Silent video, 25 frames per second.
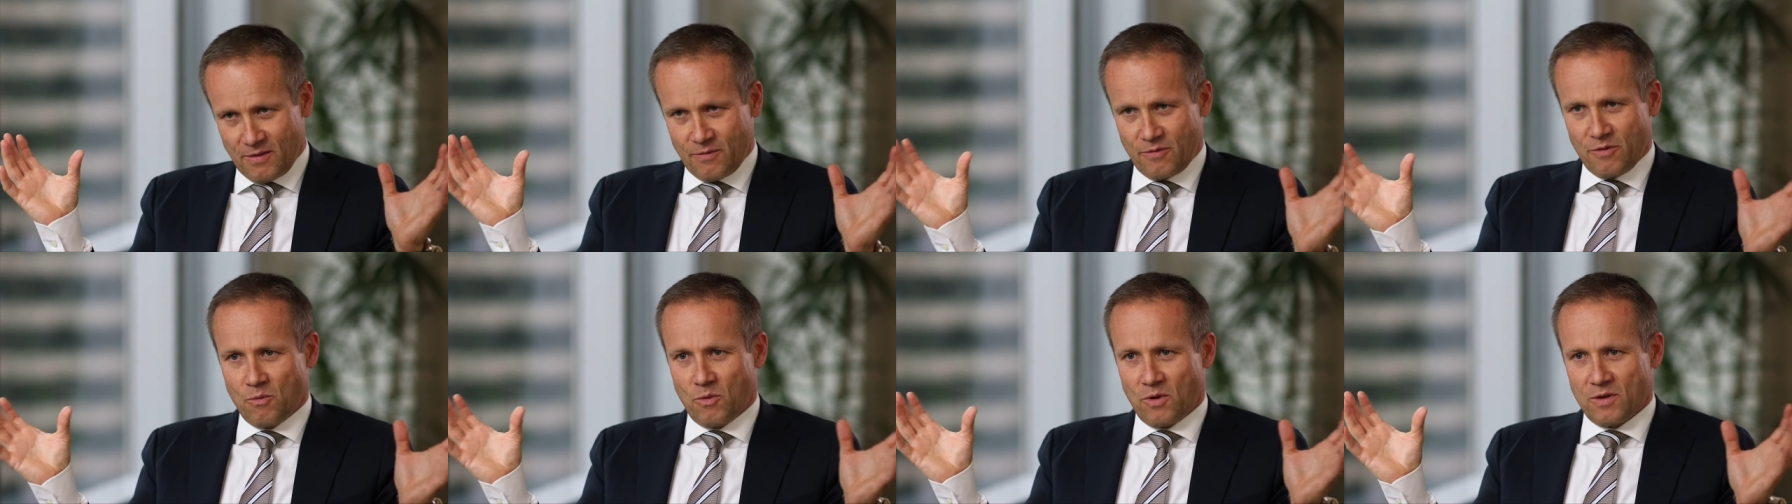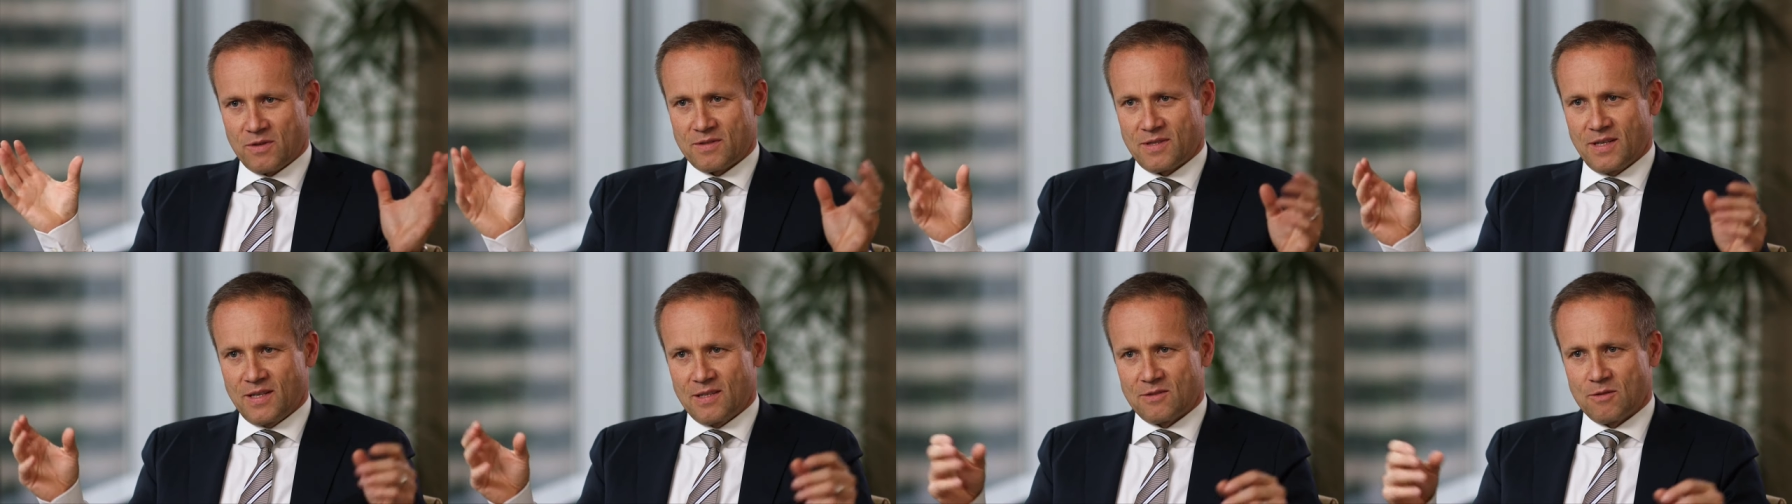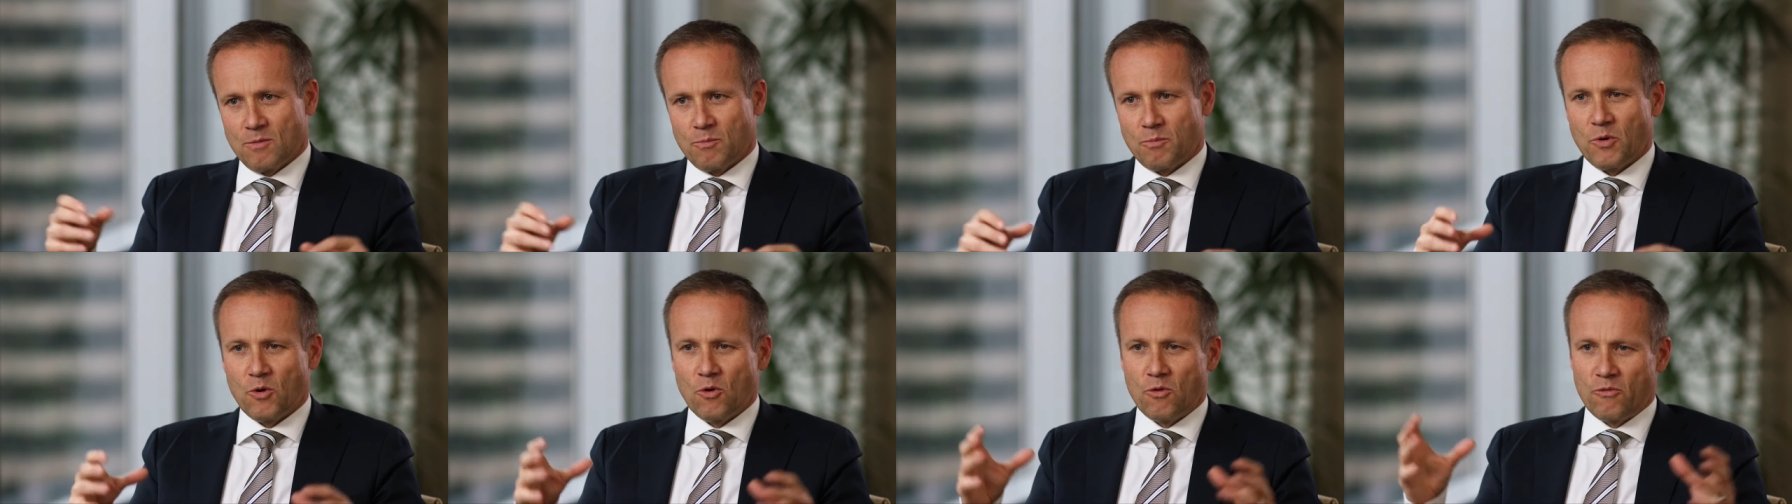if you want to say so,
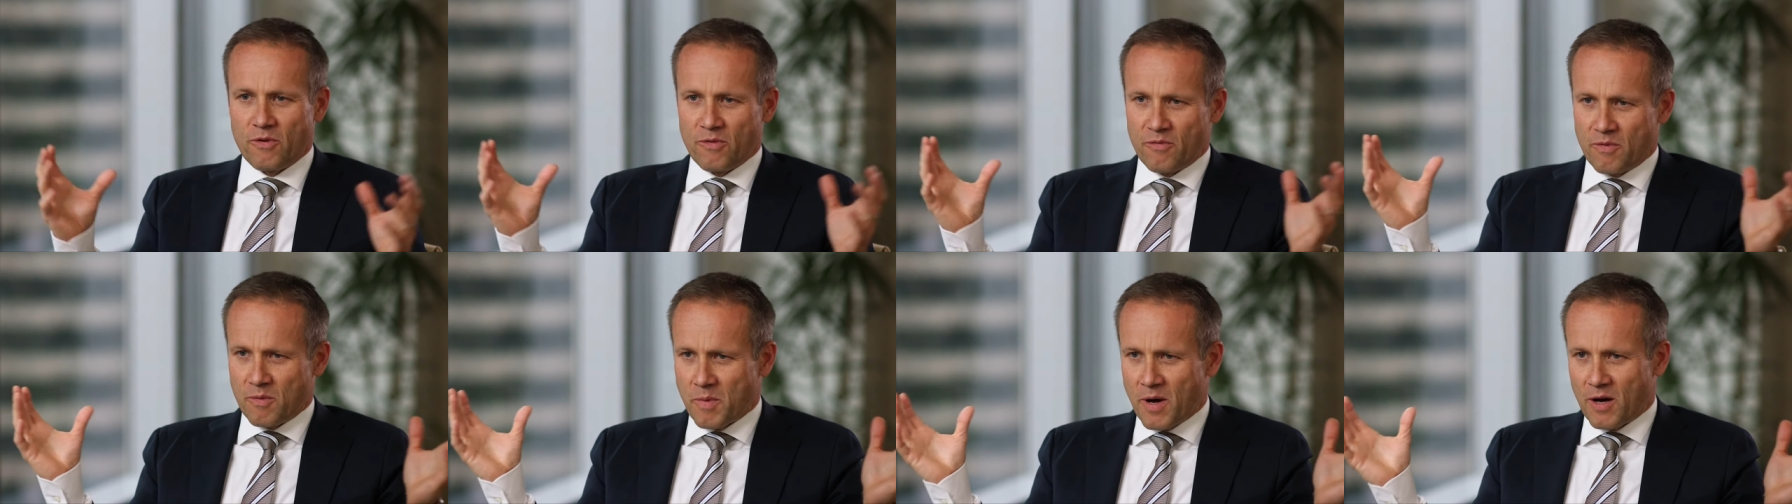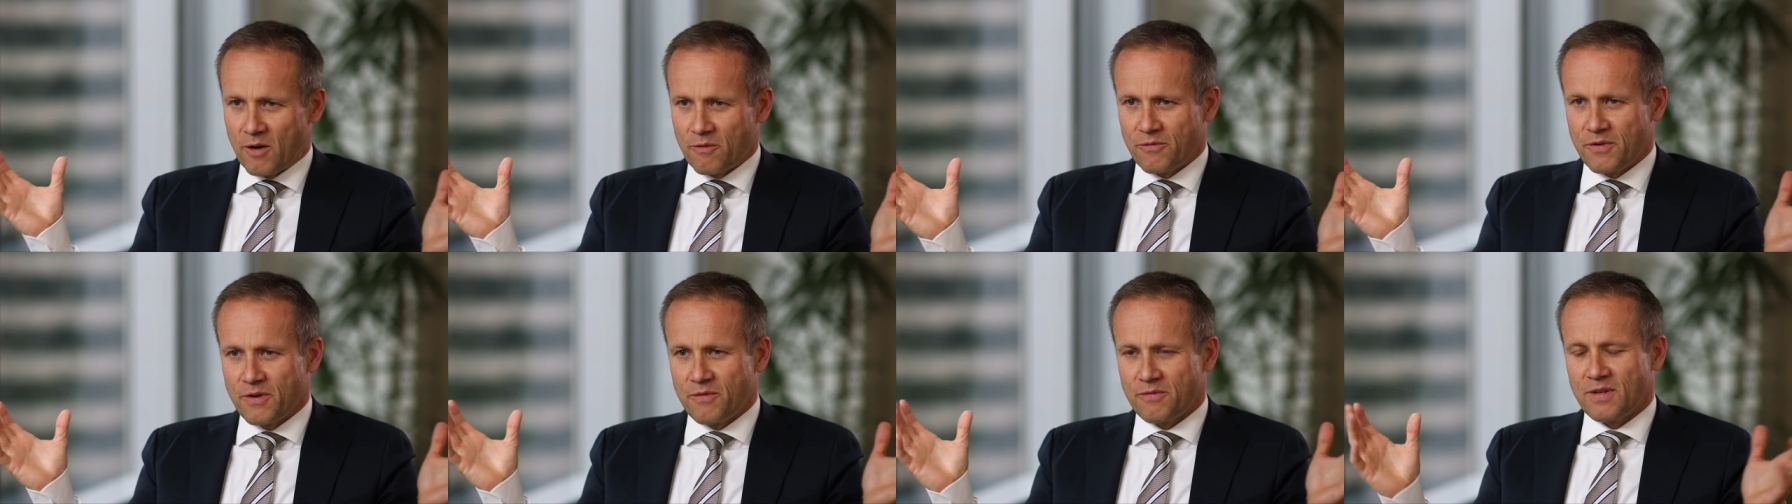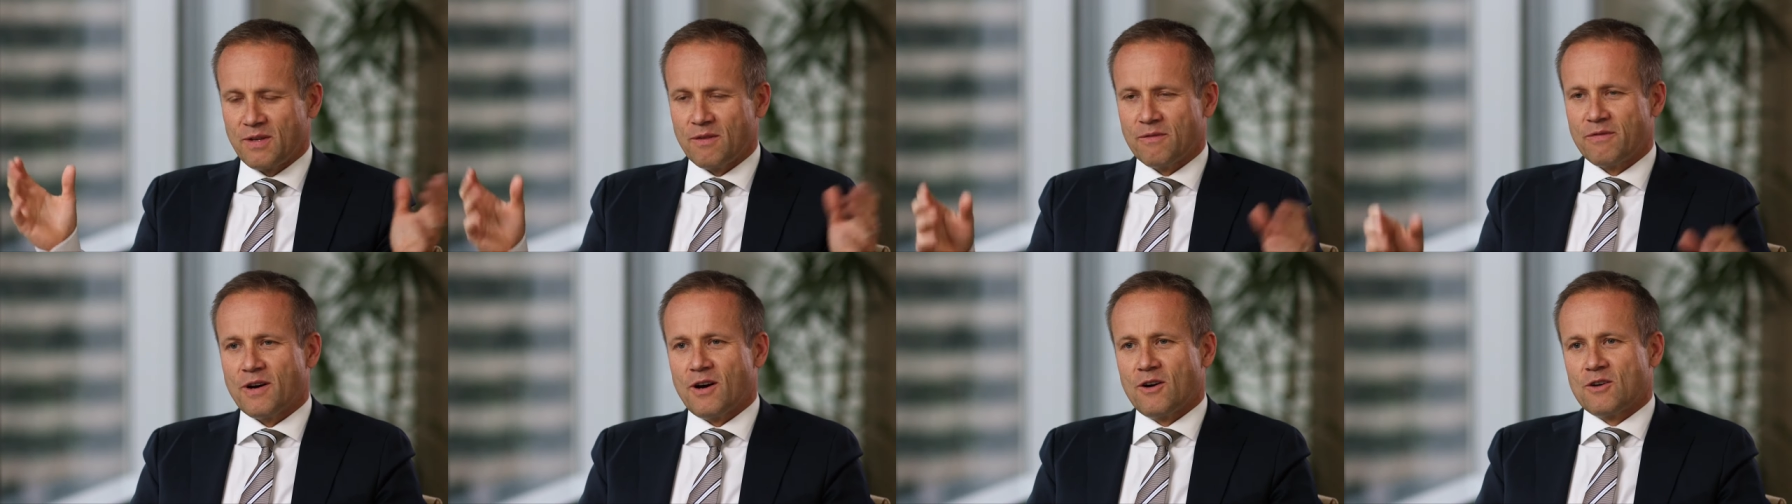both with about
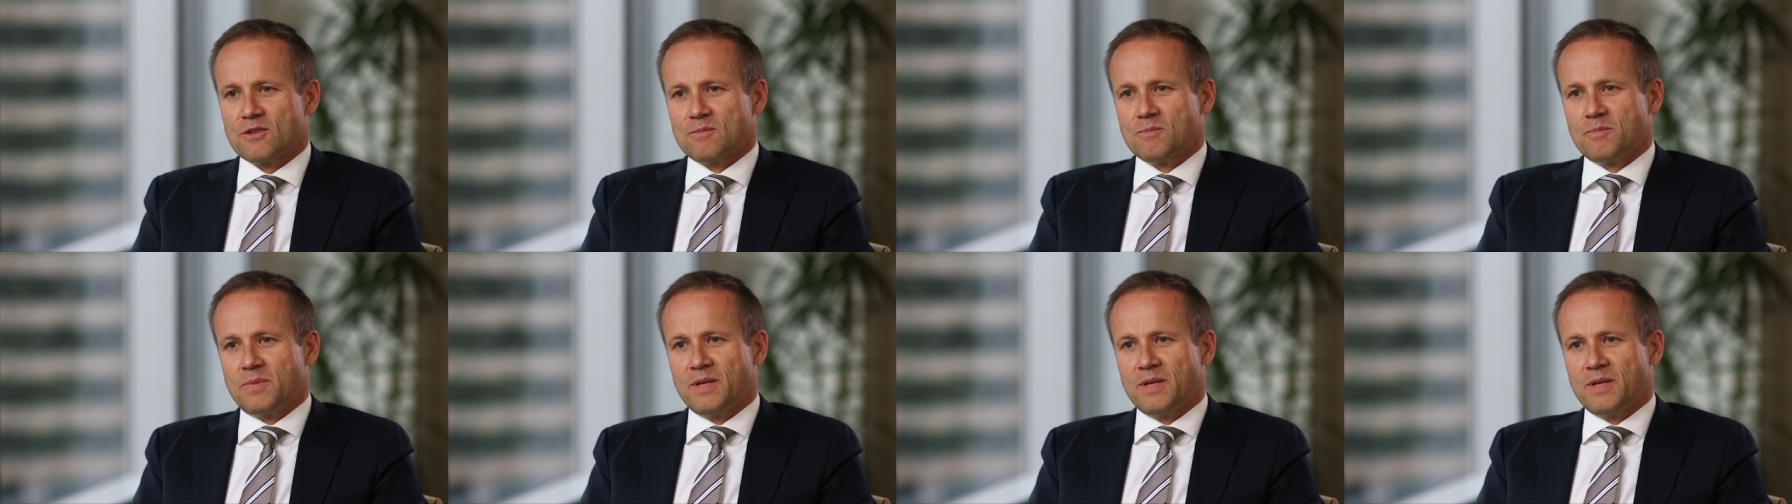15,000